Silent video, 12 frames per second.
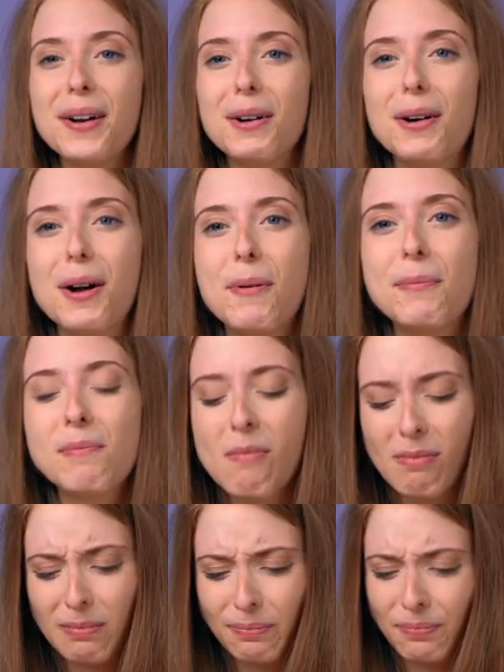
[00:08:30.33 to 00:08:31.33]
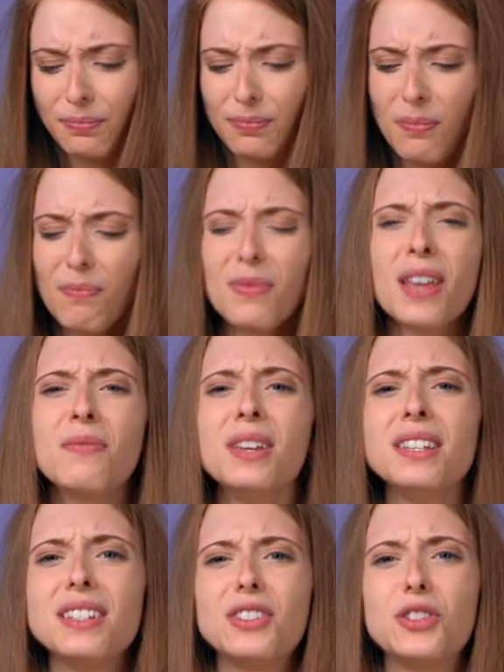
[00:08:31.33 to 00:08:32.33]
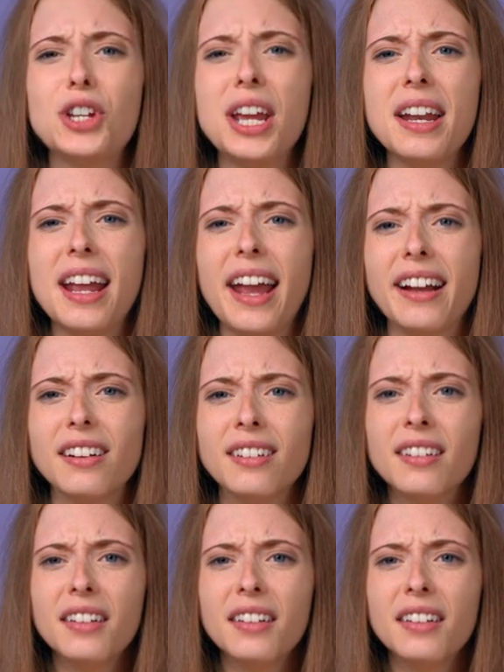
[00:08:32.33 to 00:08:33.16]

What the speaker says: pear. This is cheating.